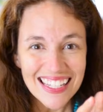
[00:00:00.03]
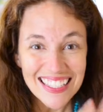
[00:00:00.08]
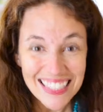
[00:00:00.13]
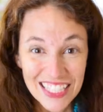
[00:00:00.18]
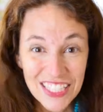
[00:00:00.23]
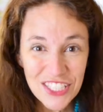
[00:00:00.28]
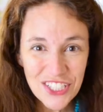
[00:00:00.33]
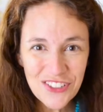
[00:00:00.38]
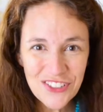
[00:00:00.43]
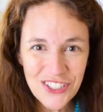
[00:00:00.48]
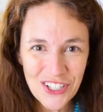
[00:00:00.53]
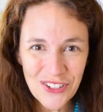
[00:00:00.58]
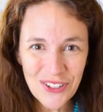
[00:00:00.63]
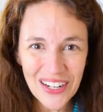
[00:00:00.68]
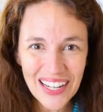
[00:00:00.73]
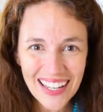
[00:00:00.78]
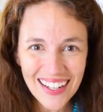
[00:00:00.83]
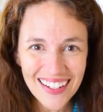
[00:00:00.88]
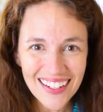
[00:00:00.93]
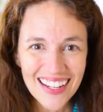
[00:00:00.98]
Did you do
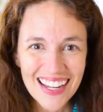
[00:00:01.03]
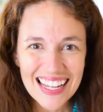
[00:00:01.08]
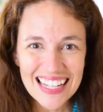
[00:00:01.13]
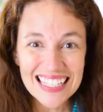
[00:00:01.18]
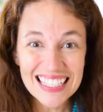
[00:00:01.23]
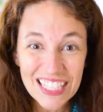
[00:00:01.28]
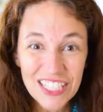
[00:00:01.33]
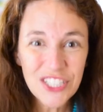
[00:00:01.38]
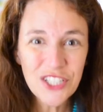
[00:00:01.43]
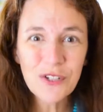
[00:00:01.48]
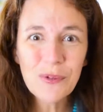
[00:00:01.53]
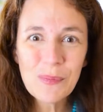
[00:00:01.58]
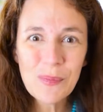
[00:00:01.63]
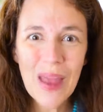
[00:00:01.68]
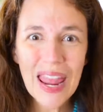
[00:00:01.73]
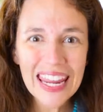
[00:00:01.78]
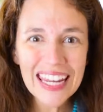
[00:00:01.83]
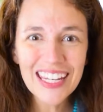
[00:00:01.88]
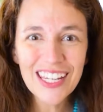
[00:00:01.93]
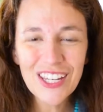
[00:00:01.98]
it? Did you
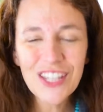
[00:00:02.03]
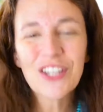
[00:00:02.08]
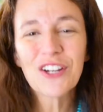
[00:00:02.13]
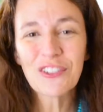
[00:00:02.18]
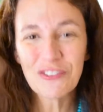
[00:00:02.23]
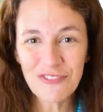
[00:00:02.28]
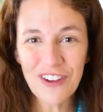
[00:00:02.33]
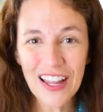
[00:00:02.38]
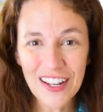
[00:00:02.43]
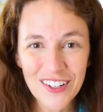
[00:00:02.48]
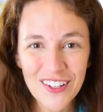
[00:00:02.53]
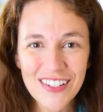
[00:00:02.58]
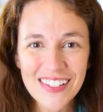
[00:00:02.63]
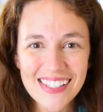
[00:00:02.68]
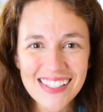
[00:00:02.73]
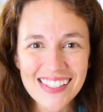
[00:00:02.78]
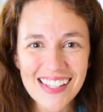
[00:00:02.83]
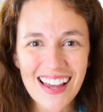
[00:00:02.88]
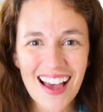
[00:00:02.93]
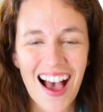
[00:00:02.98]
make your funnels?
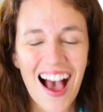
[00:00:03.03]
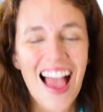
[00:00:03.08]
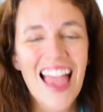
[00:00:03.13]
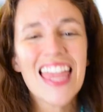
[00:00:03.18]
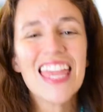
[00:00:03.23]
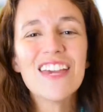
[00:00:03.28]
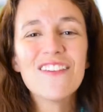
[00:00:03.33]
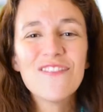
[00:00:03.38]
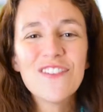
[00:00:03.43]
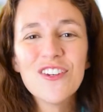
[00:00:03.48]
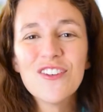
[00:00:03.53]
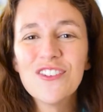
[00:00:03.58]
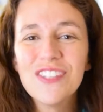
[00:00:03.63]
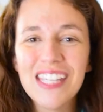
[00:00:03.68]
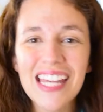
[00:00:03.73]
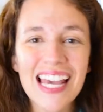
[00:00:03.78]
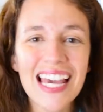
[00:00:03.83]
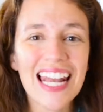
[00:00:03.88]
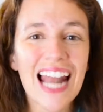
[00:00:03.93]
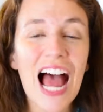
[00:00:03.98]
If you
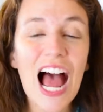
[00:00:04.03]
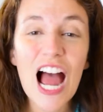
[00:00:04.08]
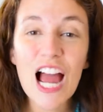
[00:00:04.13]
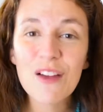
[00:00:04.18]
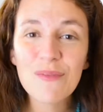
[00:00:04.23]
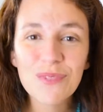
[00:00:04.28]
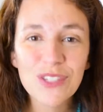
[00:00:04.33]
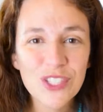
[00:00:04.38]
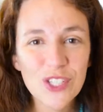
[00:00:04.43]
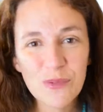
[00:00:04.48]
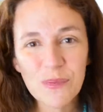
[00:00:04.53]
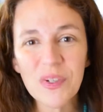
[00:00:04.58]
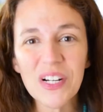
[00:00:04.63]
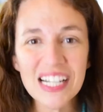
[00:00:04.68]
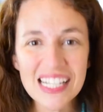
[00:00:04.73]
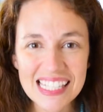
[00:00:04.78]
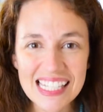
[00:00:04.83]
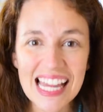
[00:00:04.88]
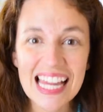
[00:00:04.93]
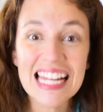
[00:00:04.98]
did, I'm super
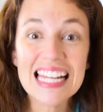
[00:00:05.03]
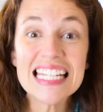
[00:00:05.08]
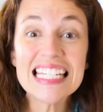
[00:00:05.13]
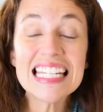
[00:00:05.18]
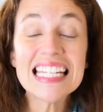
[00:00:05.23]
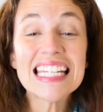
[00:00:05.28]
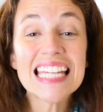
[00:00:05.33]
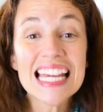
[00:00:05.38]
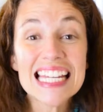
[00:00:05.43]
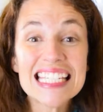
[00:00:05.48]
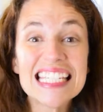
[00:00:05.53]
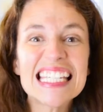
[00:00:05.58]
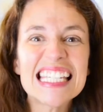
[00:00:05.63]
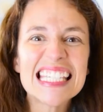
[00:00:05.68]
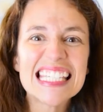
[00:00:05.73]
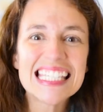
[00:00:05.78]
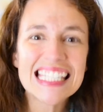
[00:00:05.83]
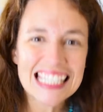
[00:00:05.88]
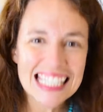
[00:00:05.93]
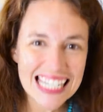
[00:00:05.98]
excited to get to
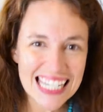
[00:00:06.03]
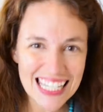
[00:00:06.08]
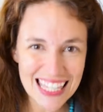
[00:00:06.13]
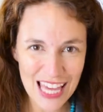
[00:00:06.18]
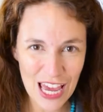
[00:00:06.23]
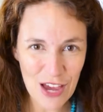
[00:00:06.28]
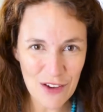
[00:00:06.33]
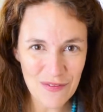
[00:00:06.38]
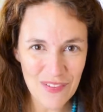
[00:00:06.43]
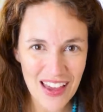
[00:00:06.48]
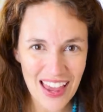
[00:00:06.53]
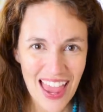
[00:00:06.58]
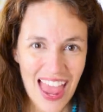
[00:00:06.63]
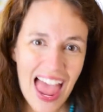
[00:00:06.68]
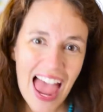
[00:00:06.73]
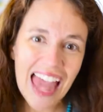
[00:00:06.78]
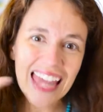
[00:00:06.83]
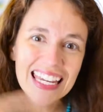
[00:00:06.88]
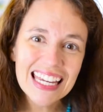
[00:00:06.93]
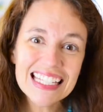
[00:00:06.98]
see them
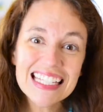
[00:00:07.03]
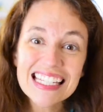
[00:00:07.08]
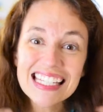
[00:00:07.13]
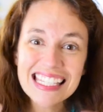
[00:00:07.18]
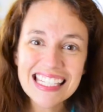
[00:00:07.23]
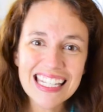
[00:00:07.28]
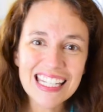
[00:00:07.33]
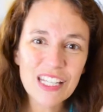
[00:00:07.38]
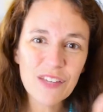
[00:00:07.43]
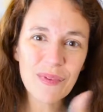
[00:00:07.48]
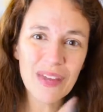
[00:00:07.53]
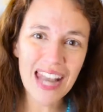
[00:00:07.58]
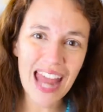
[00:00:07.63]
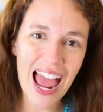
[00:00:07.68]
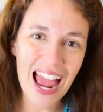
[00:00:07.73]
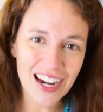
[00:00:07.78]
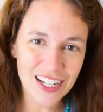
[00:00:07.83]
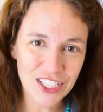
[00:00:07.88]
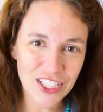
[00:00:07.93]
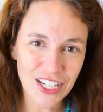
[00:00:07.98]
and get to see them in
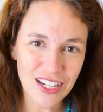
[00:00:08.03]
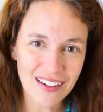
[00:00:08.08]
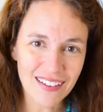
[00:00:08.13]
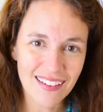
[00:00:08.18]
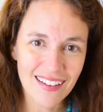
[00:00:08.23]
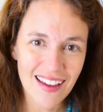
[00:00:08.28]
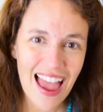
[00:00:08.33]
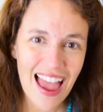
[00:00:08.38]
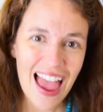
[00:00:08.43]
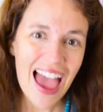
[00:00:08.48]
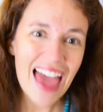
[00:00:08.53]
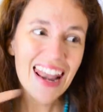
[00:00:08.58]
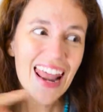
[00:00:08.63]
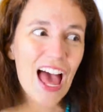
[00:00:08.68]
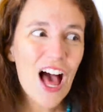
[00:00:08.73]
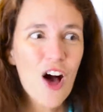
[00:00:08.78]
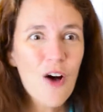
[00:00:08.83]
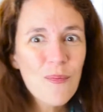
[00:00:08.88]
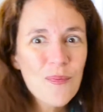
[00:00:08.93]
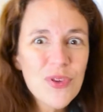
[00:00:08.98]
action and
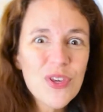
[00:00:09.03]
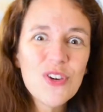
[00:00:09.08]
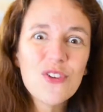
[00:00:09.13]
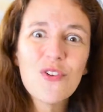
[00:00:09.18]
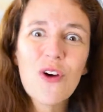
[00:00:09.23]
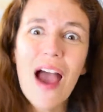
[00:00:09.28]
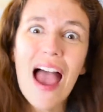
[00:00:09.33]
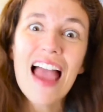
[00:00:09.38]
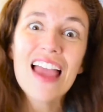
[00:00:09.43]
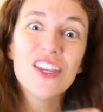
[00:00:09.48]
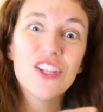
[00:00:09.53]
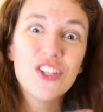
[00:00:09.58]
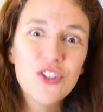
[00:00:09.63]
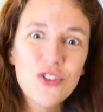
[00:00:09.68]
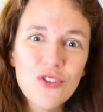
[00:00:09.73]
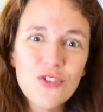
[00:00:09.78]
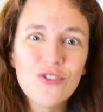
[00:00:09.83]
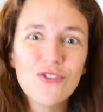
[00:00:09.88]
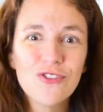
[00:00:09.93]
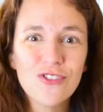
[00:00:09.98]
help you
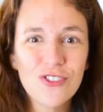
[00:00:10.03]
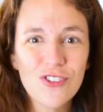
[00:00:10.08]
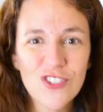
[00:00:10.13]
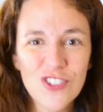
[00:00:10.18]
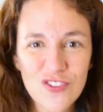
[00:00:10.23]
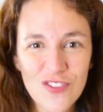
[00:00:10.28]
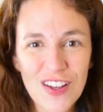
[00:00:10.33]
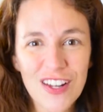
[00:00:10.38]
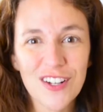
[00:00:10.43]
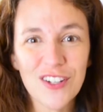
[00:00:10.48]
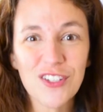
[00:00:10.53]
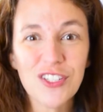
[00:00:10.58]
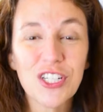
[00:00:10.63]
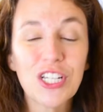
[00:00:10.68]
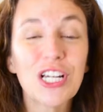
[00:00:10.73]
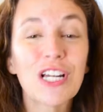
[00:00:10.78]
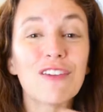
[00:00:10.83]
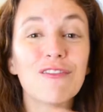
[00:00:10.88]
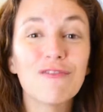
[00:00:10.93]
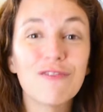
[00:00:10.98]
use those funnels to
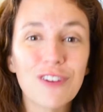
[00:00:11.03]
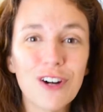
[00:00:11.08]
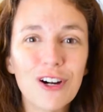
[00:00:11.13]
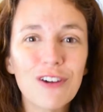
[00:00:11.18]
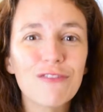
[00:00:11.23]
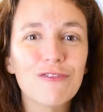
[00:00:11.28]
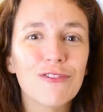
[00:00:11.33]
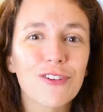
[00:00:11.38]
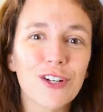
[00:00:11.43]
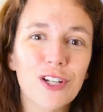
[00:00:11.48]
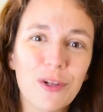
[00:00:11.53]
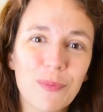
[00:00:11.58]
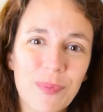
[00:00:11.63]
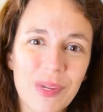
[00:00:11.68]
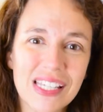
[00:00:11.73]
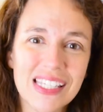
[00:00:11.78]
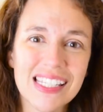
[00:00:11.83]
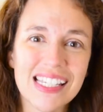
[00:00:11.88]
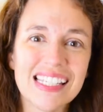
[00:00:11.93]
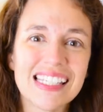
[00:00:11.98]
convert for your
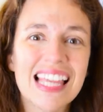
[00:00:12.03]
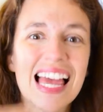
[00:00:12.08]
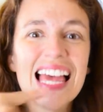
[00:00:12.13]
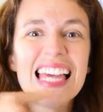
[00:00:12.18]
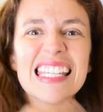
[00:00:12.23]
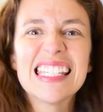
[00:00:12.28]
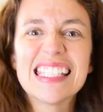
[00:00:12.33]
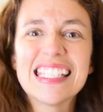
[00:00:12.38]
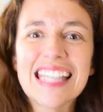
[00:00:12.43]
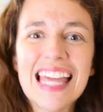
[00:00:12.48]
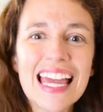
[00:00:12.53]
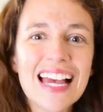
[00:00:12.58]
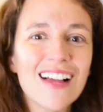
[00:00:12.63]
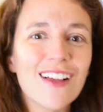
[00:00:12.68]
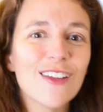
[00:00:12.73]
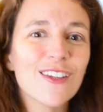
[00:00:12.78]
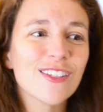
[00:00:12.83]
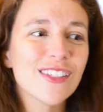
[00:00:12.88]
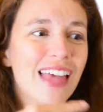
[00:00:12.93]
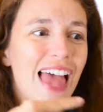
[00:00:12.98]
business,
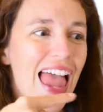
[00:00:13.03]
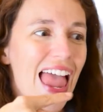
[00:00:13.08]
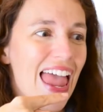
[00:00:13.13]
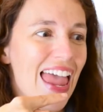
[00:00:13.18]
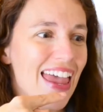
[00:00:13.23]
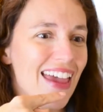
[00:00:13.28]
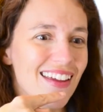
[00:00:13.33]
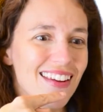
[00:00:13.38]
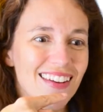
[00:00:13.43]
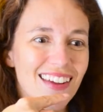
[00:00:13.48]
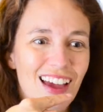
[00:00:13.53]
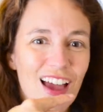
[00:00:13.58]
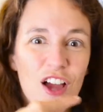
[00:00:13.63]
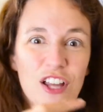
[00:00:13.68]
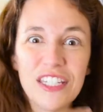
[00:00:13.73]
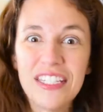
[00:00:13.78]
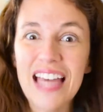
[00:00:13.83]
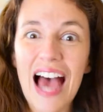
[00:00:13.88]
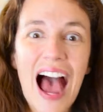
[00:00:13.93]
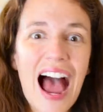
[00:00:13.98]
sales, and
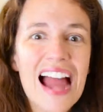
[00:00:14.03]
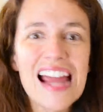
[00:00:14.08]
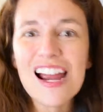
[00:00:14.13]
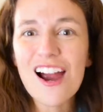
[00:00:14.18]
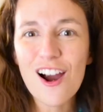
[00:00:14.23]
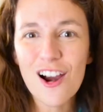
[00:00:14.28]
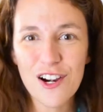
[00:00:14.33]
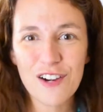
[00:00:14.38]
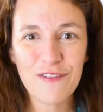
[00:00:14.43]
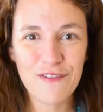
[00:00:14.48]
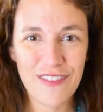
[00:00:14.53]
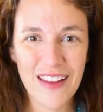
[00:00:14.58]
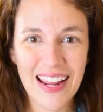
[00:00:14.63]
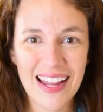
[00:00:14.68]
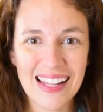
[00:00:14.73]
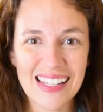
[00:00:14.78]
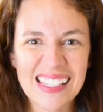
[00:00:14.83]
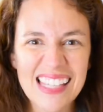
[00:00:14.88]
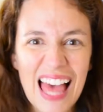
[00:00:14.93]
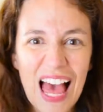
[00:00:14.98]
die-hard
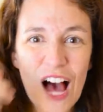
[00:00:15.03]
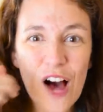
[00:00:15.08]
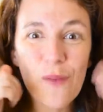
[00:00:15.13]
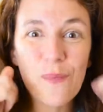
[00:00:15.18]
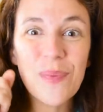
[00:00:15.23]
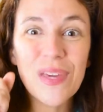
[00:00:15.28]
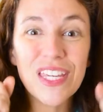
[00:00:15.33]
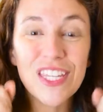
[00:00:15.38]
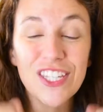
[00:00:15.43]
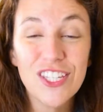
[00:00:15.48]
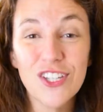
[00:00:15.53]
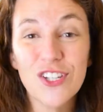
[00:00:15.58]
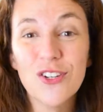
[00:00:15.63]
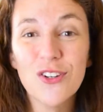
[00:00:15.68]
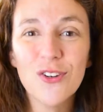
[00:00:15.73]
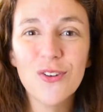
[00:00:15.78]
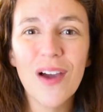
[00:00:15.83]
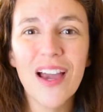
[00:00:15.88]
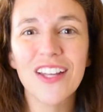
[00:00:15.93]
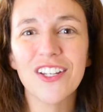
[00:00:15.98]
fans, helping
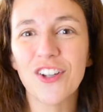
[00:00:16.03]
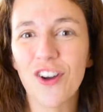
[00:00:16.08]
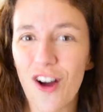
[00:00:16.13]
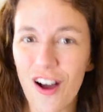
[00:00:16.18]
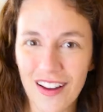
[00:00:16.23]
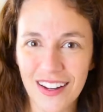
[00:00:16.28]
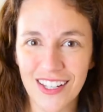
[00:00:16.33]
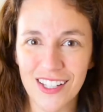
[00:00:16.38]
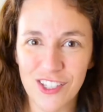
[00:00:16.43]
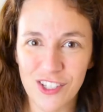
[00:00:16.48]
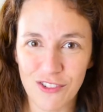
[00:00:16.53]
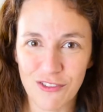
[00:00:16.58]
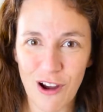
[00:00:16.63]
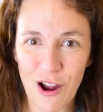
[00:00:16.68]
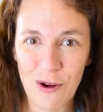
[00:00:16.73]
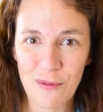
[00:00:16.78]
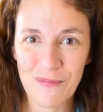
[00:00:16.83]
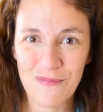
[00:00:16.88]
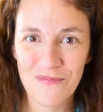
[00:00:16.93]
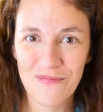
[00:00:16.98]
you and your audience
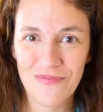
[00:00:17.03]
grow.